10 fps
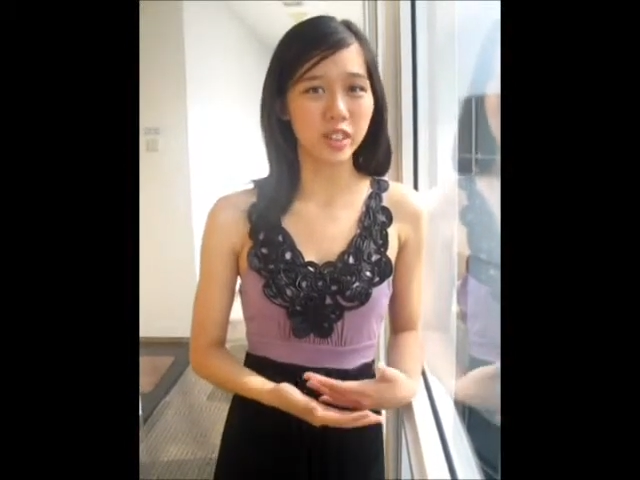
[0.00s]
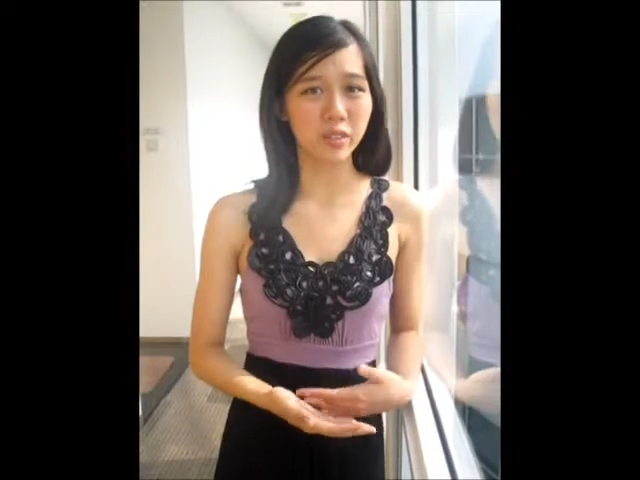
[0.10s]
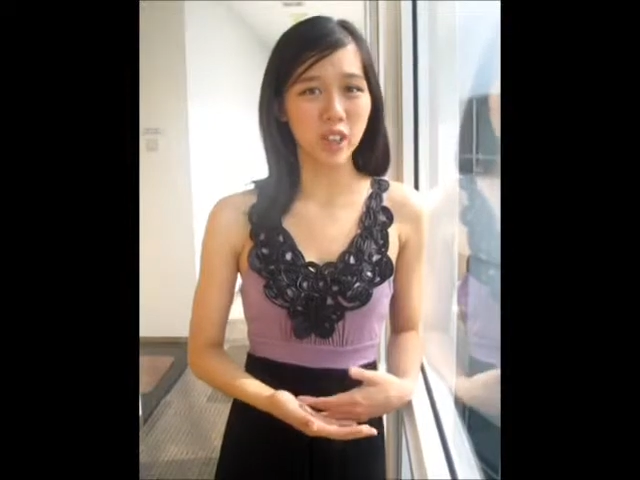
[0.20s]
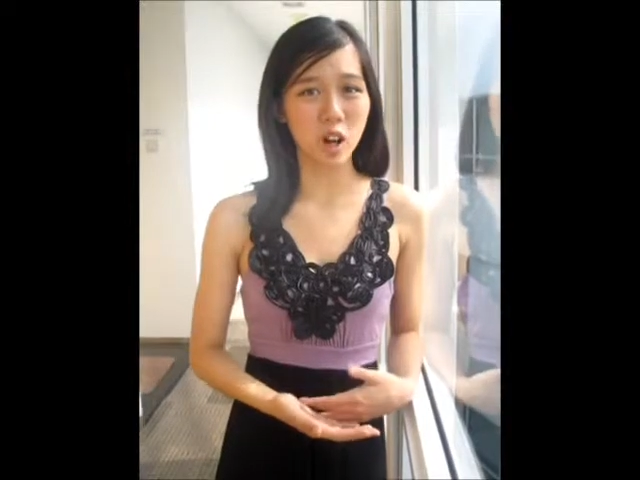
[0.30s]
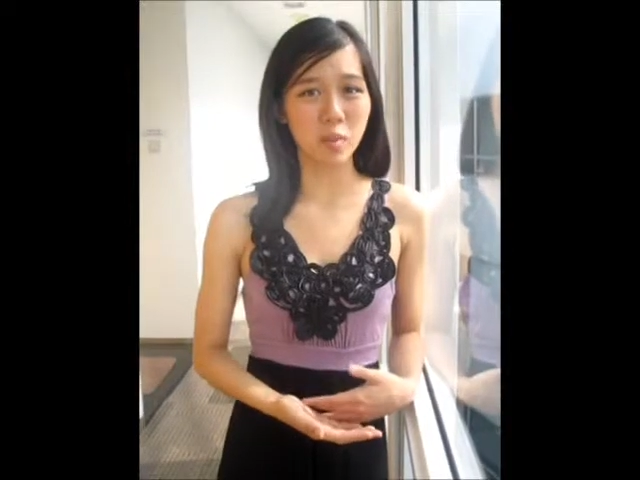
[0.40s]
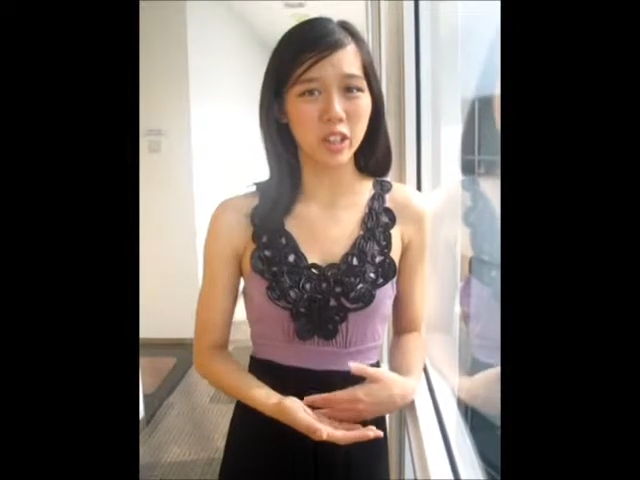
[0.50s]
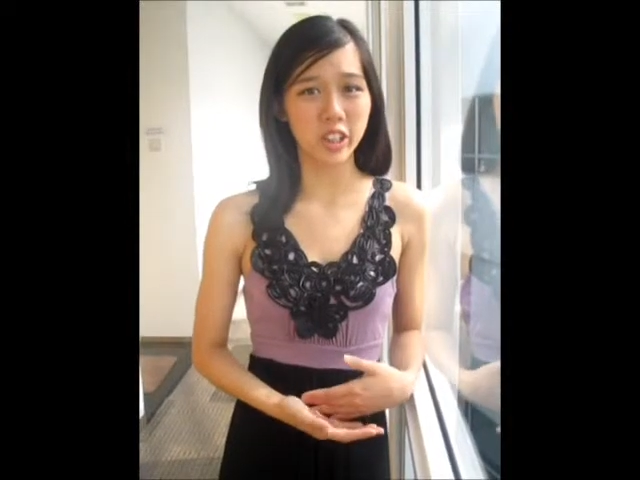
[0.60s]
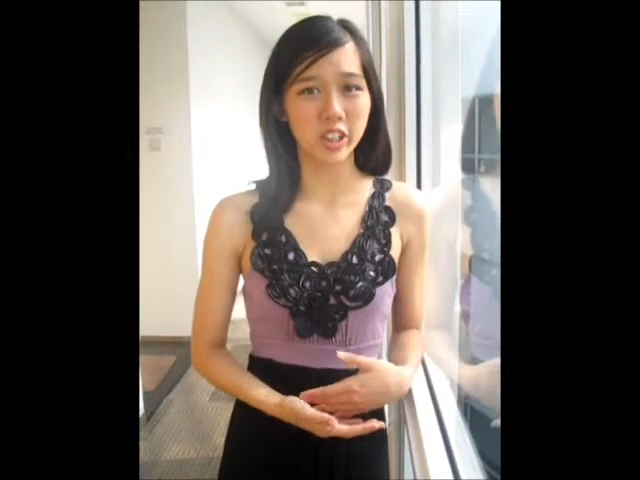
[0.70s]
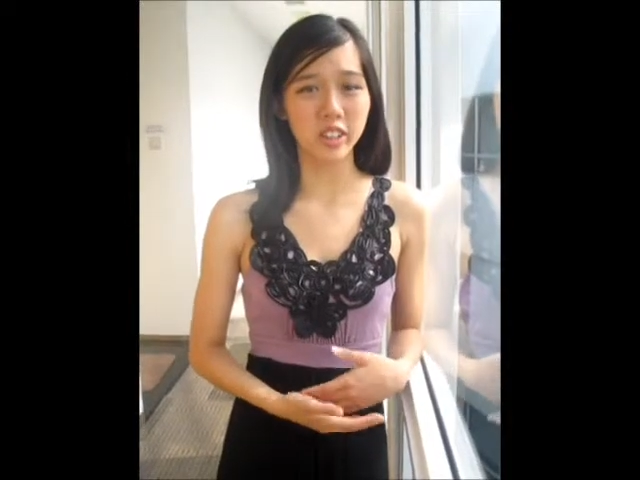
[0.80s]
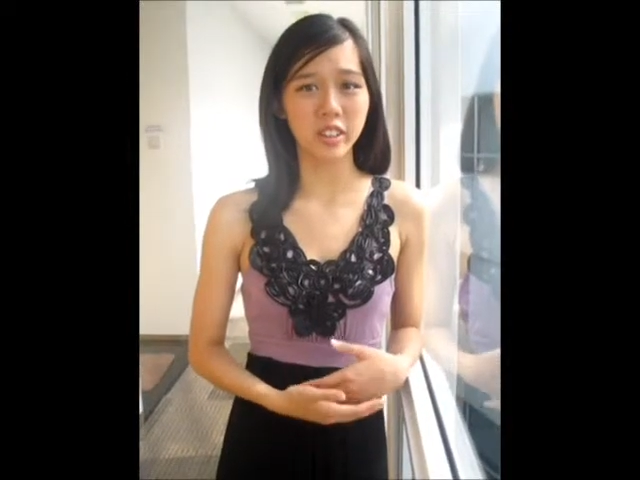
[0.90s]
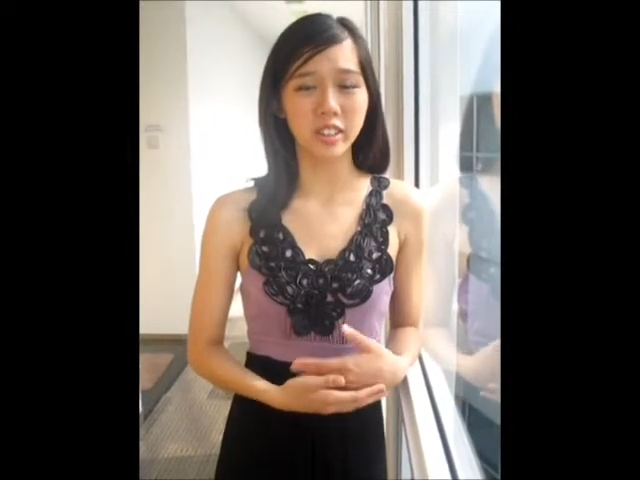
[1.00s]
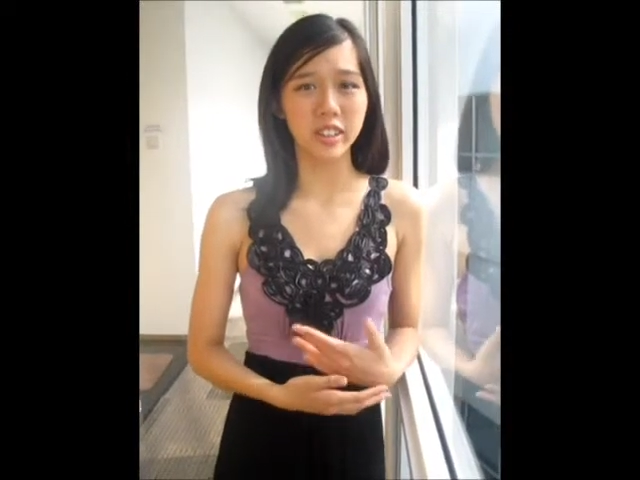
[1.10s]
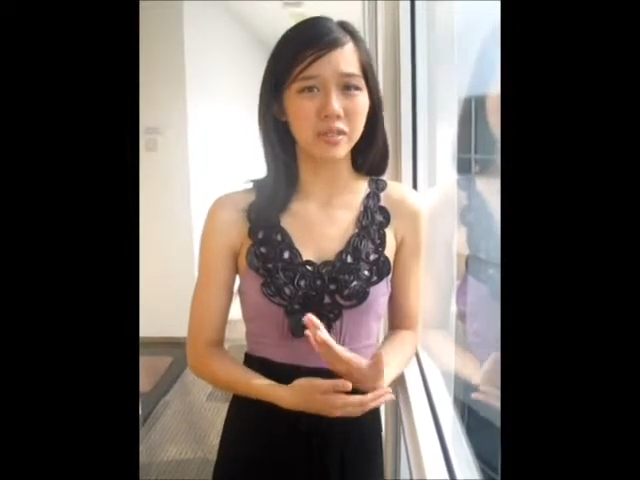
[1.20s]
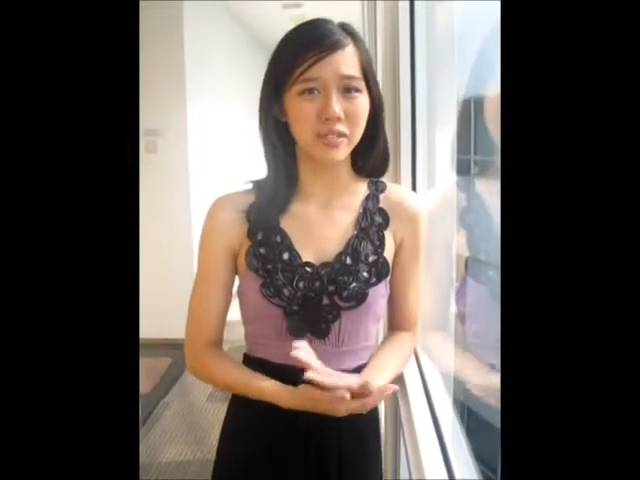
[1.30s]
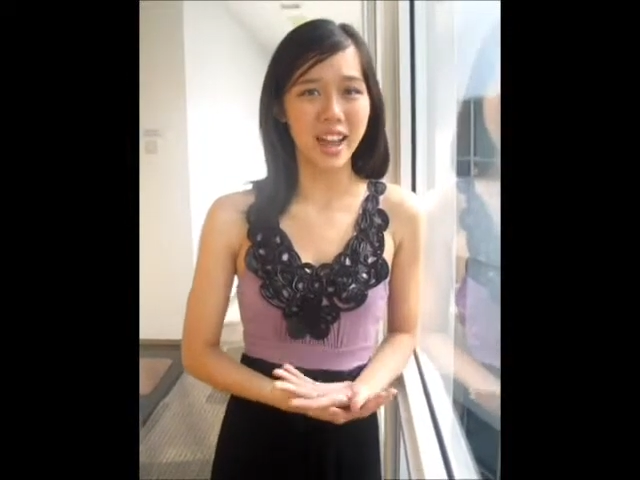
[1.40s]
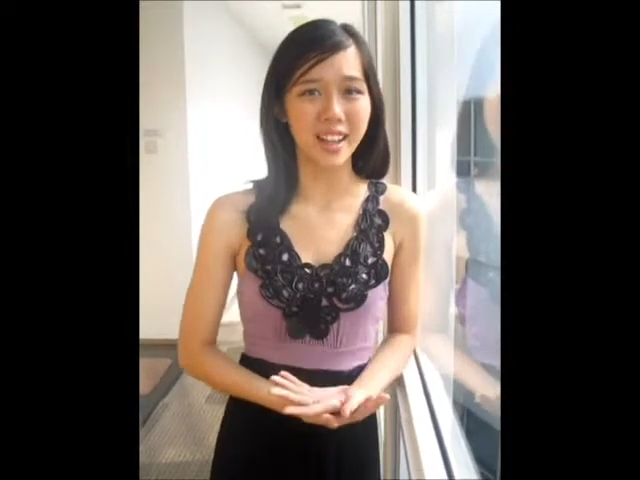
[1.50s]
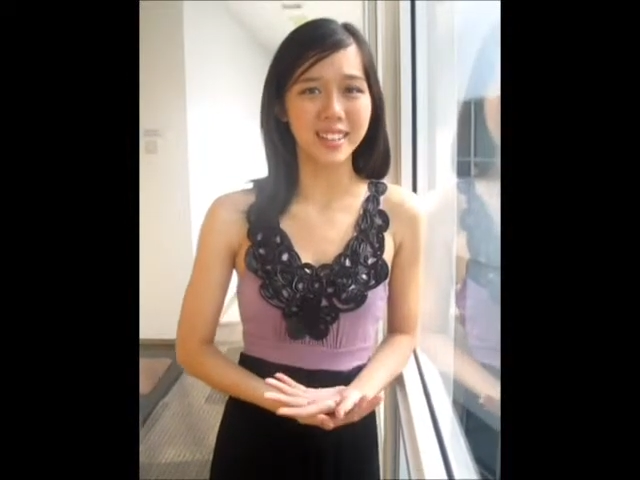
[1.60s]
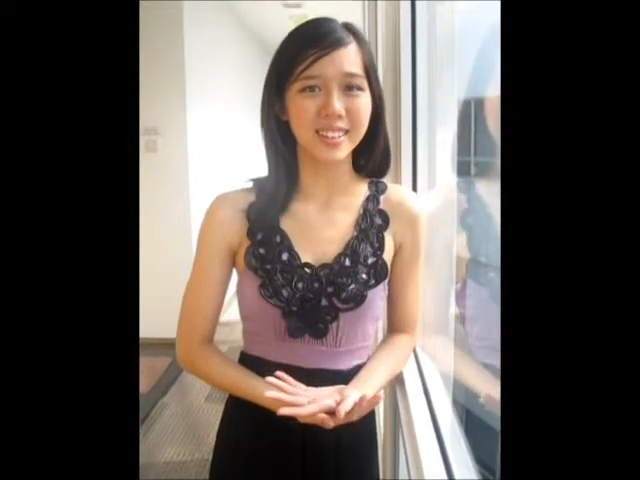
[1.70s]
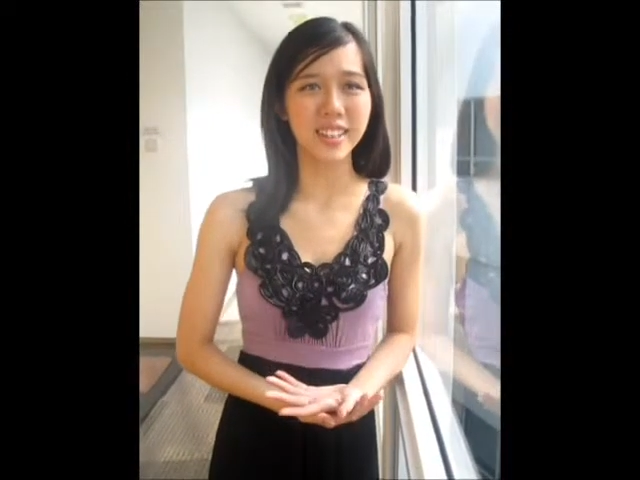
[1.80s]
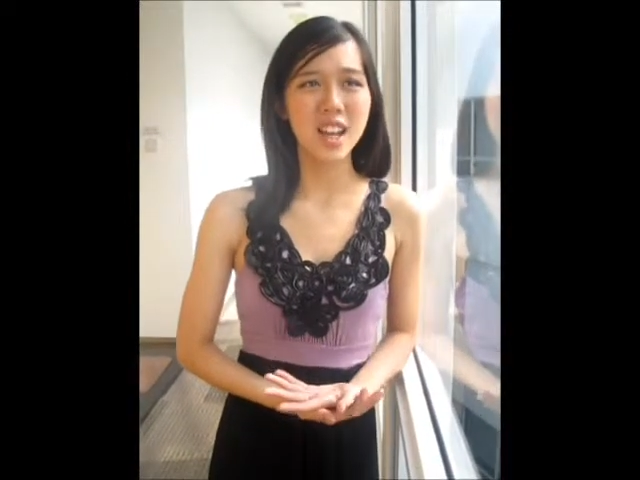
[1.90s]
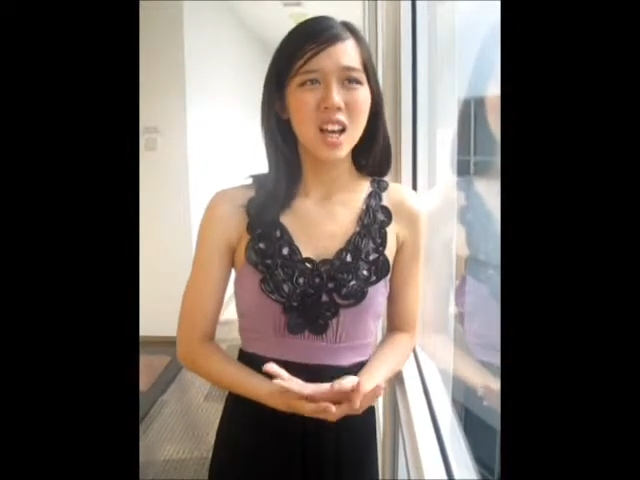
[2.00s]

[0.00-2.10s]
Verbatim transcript: TV commercial, events.